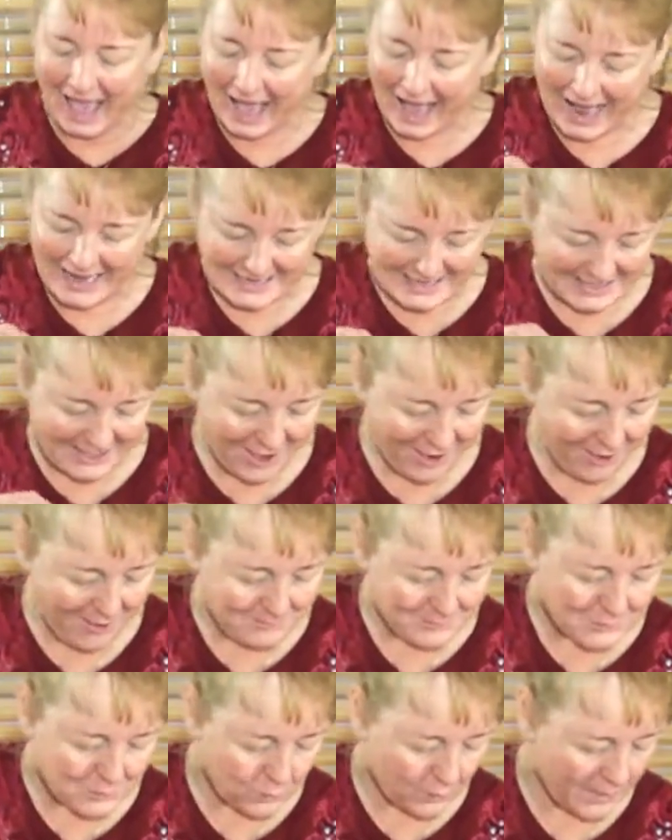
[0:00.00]
and it
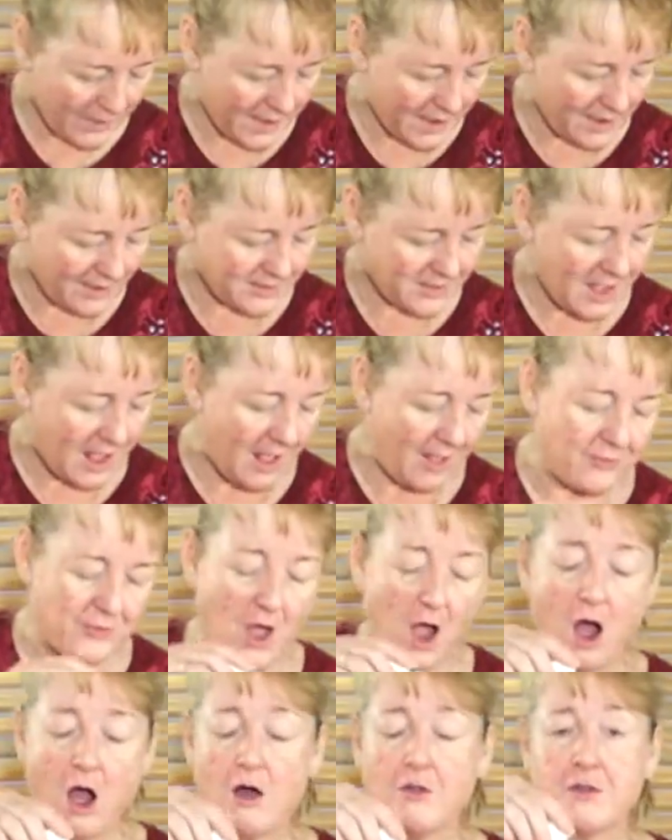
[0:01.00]
comes with
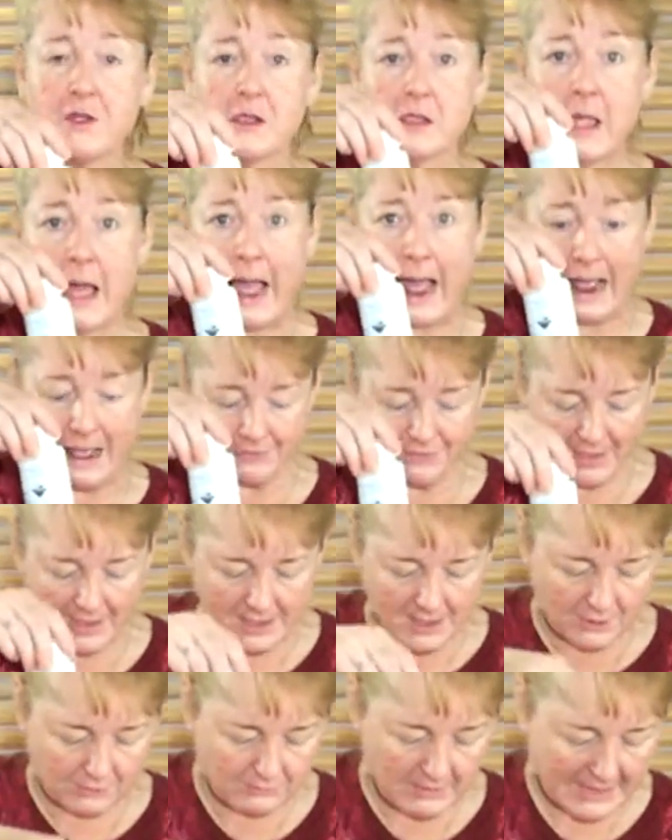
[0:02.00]
all the lye
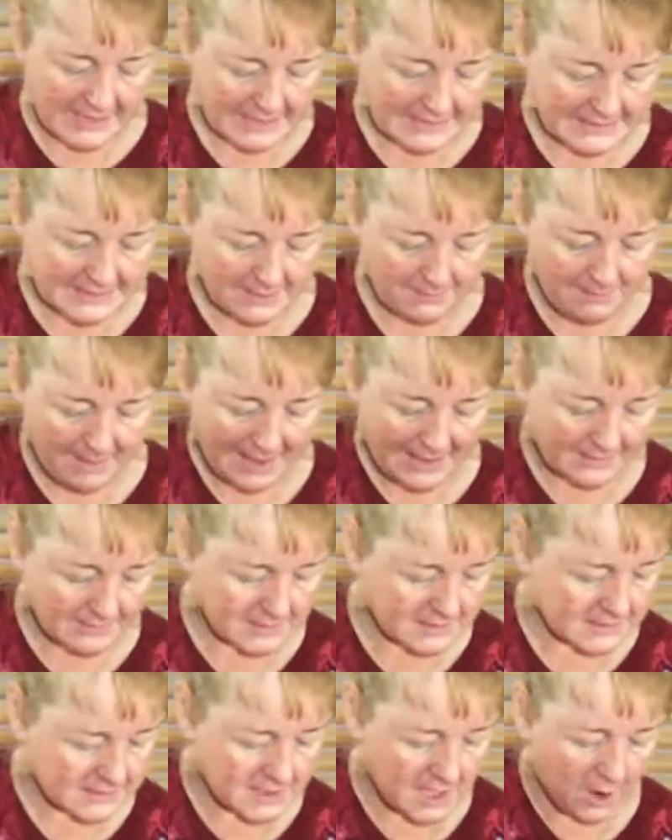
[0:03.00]
that you need to make
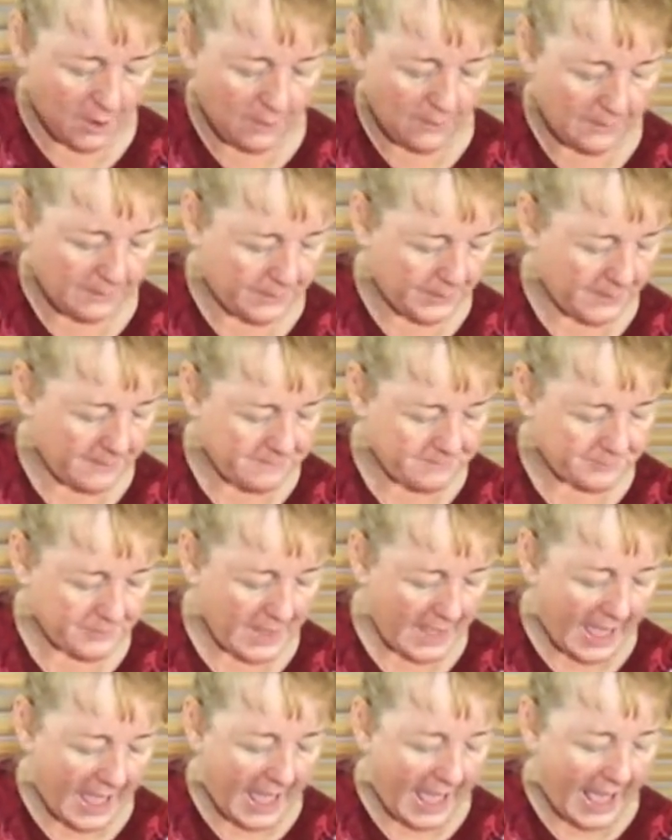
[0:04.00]
the soap.
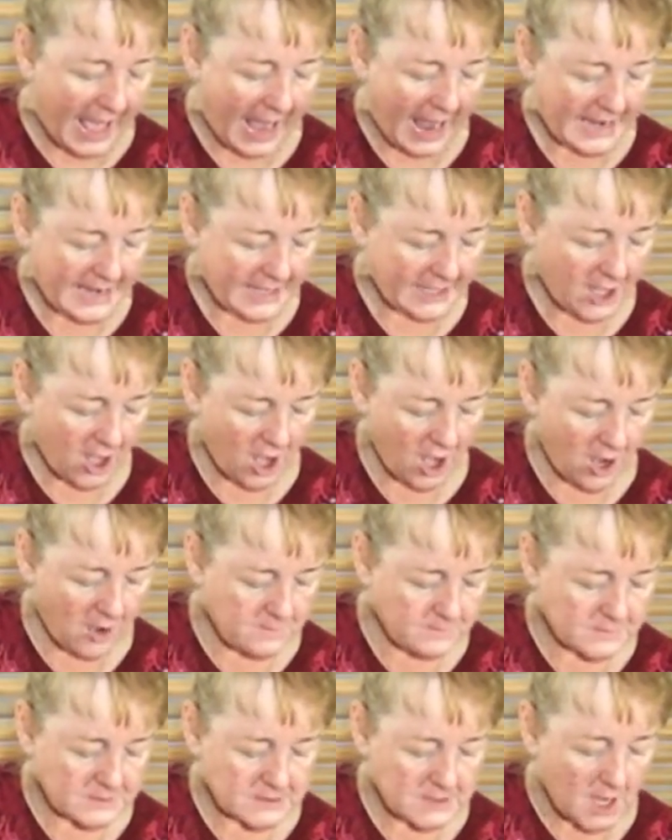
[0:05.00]
And it
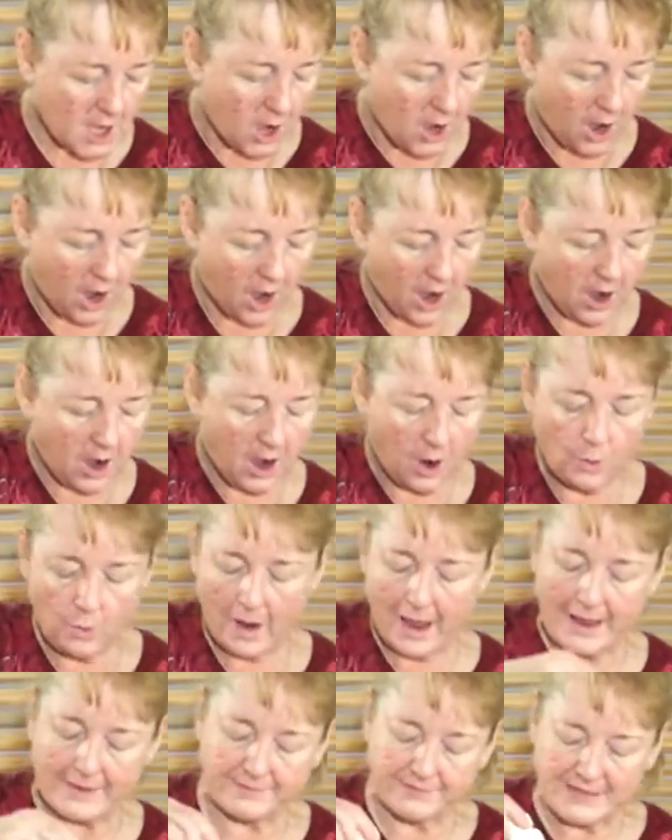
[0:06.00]
comes uh, oh,
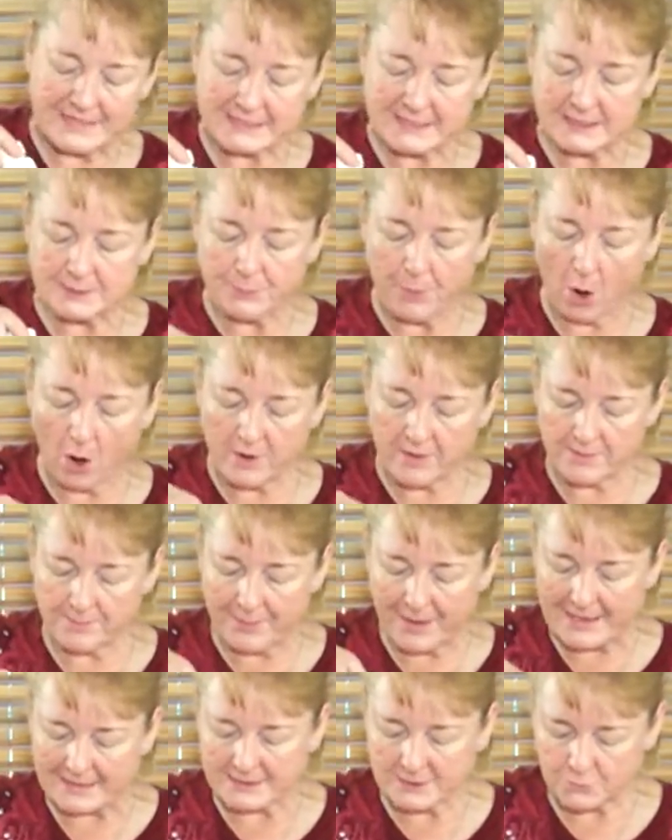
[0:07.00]
and this is part of the
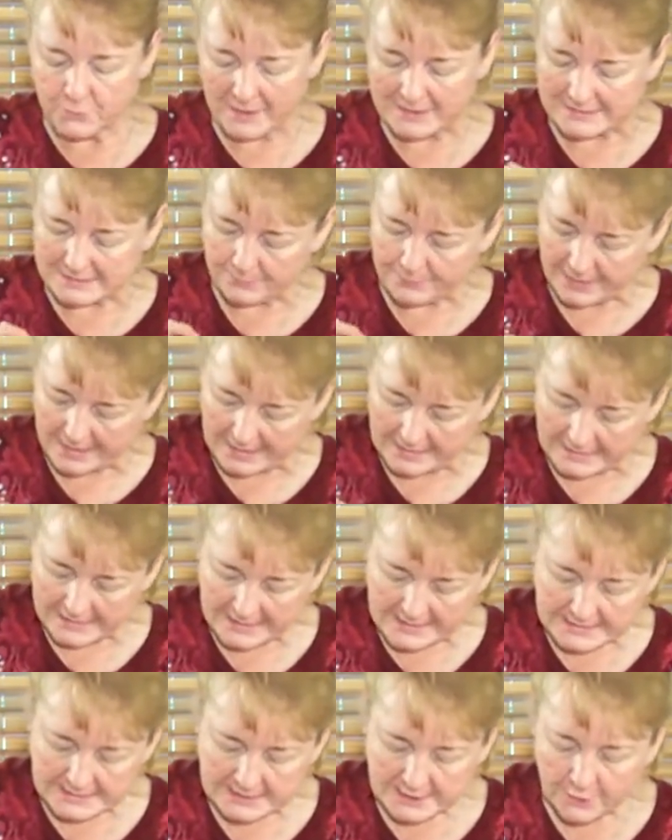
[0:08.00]
base recipe.
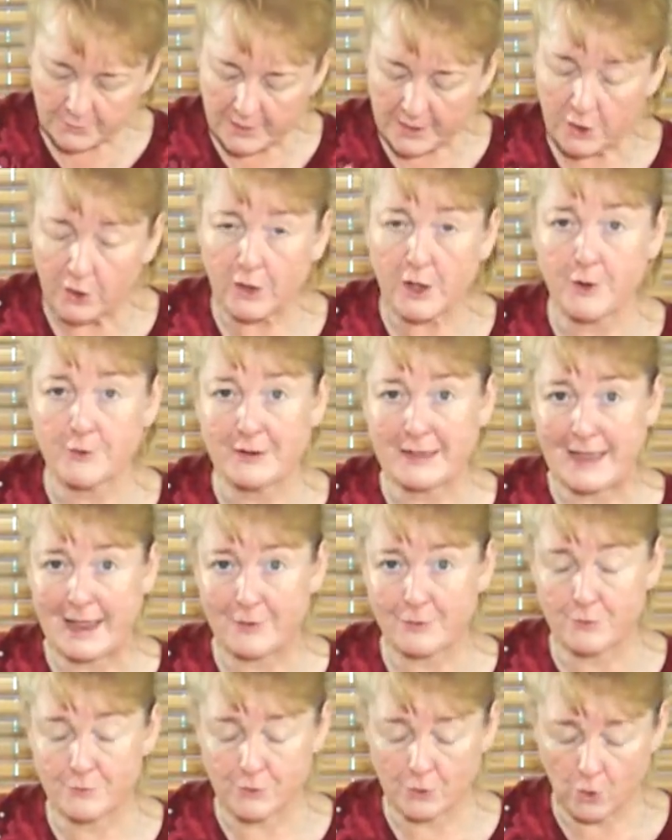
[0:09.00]
These two here go
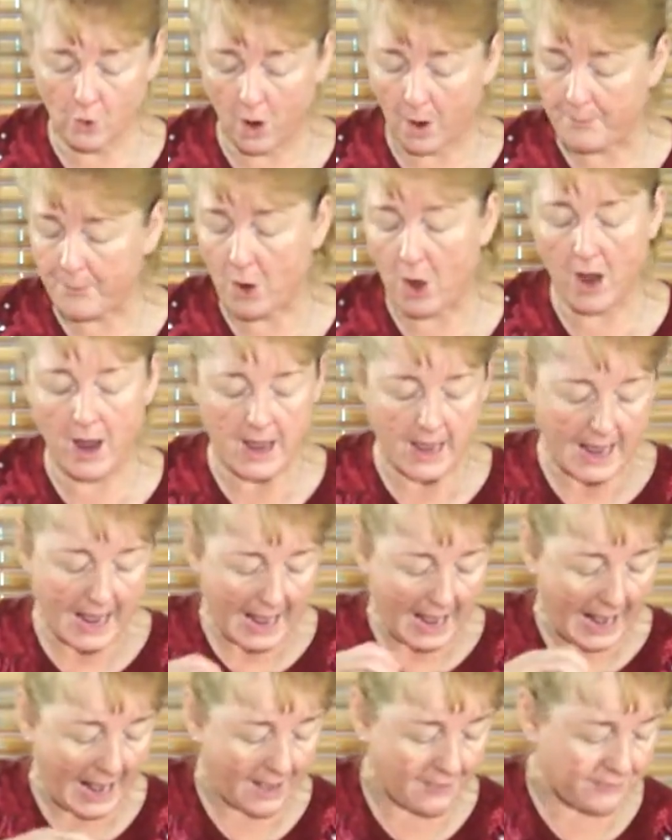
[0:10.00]
together in the crock pot,
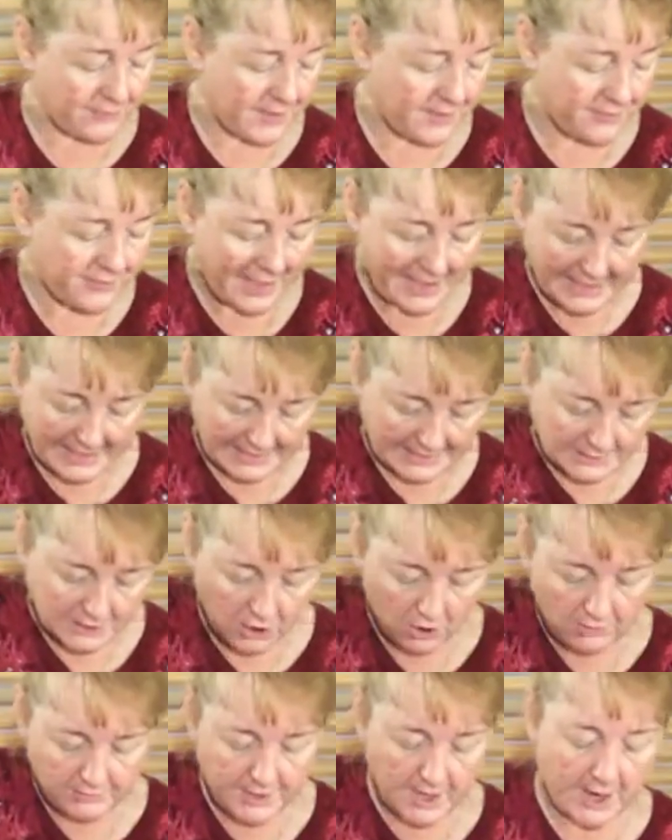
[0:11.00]
and then they get
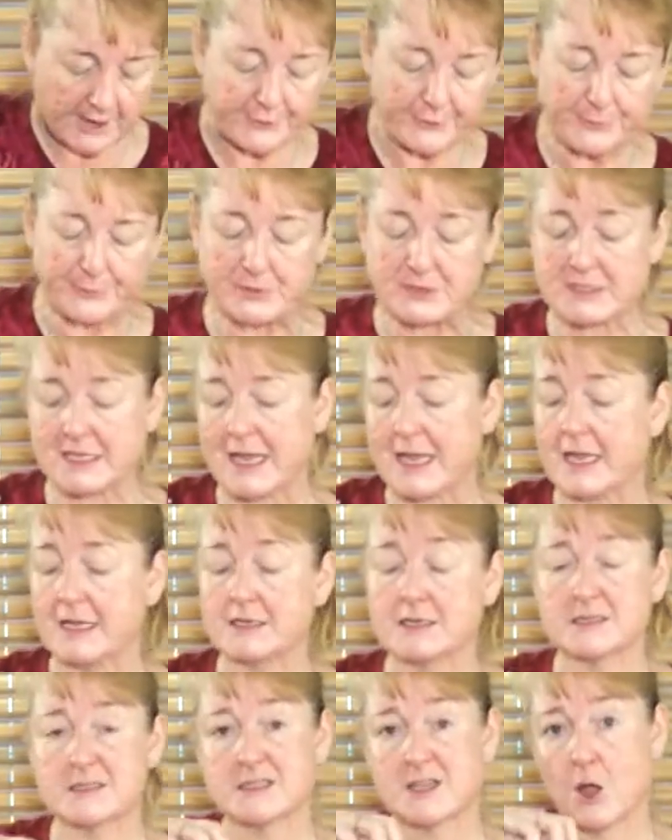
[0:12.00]
turned 100%
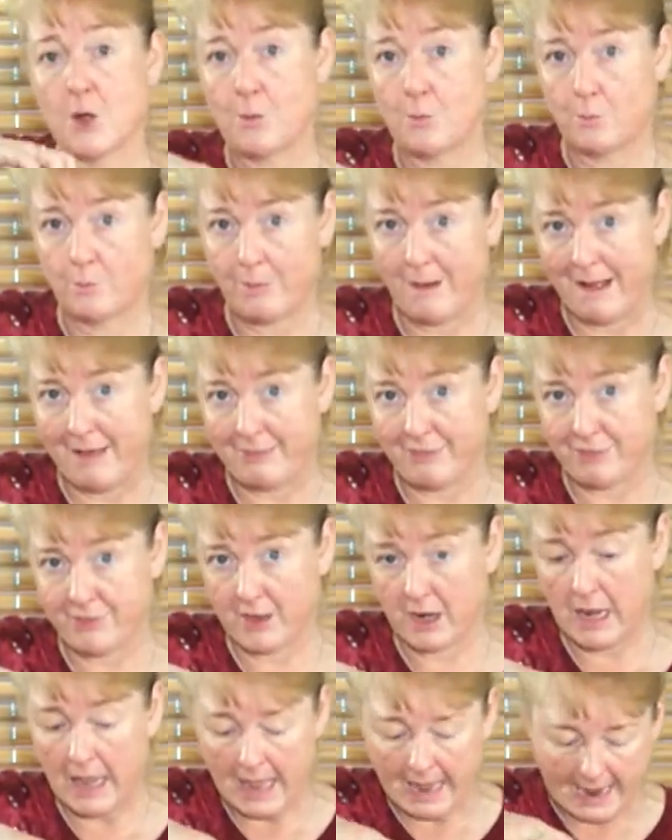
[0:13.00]
into soap by
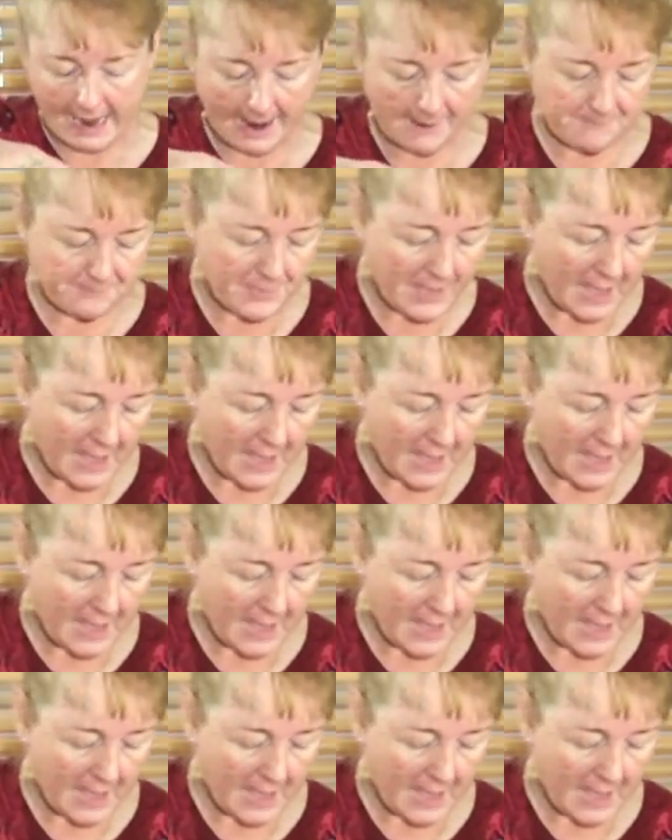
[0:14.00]
the lye.